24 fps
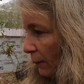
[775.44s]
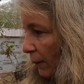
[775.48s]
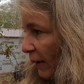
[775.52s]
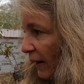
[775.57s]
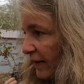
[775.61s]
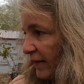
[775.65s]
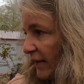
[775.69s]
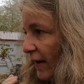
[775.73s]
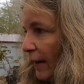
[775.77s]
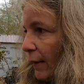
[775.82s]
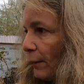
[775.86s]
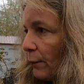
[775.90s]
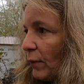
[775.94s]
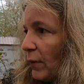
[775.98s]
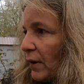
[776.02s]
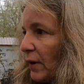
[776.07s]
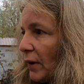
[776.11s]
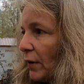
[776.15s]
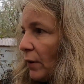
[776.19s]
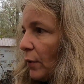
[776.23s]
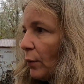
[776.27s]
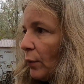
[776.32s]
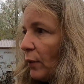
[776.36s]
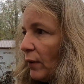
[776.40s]
by the time
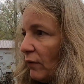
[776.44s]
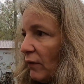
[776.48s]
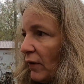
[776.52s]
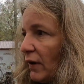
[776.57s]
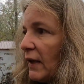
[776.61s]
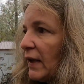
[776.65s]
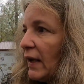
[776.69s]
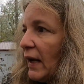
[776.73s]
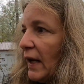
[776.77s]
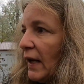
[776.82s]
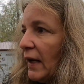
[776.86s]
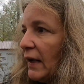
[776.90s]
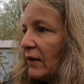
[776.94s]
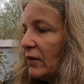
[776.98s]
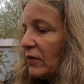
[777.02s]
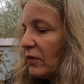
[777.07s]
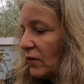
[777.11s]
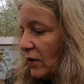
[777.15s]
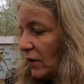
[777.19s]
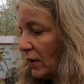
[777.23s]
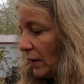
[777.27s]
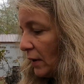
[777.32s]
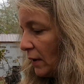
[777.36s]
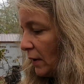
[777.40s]
we
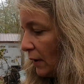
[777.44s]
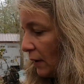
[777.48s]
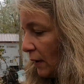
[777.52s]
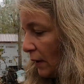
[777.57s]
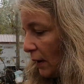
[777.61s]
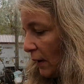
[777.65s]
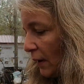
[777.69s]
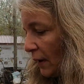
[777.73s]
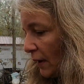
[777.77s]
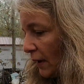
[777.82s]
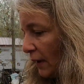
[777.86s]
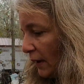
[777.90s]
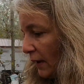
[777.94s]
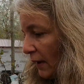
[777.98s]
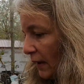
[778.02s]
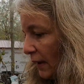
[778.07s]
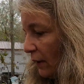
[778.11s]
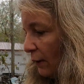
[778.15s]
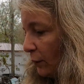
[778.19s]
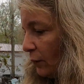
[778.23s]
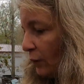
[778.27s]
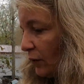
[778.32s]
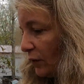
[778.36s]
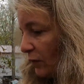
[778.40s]
realized
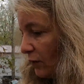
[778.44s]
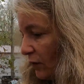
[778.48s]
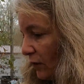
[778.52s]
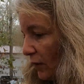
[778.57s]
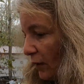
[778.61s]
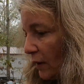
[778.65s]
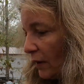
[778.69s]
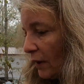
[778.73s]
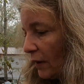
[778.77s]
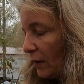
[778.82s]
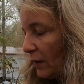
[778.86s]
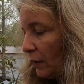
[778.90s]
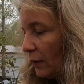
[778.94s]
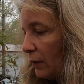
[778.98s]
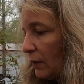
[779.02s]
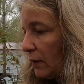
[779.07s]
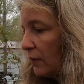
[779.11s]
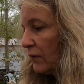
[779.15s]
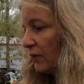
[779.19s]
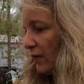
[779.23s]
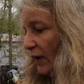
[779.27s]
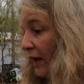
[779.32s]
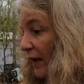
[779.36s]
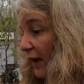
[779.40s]
he was, you know,
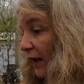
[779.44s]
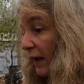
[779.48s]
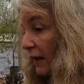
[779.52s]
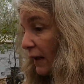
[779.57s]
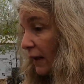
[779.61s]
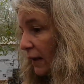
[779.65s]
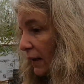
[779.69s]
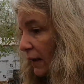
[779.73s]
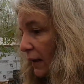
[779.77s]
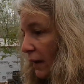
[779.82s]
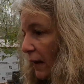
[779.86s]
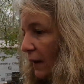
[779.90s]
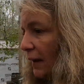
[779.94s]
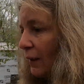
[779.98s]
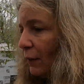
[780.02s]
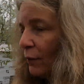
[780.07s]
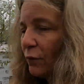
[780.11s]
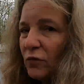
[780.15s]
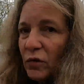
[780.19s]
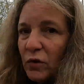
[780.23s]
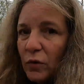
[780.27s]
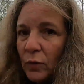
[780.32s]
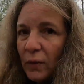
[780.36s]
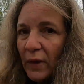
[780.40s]
sick, it
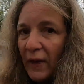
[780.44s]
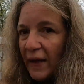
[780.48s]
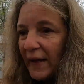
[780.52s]
was too